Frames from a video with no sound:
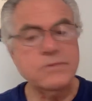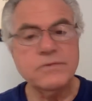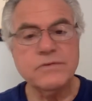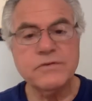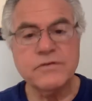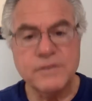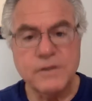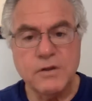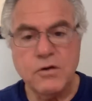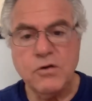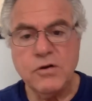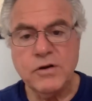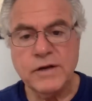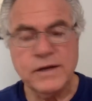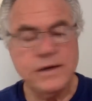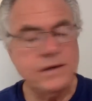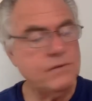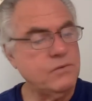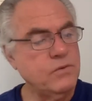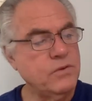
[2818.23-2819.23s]

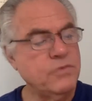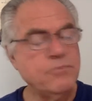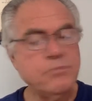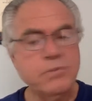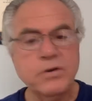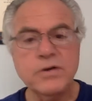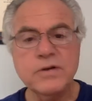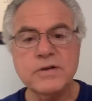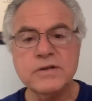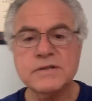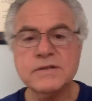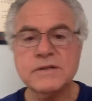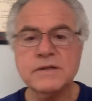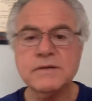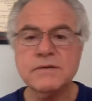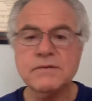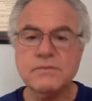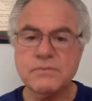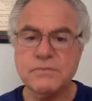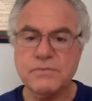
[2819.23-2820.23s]
slowly with books
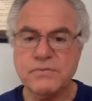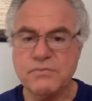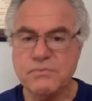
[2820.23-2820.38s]
and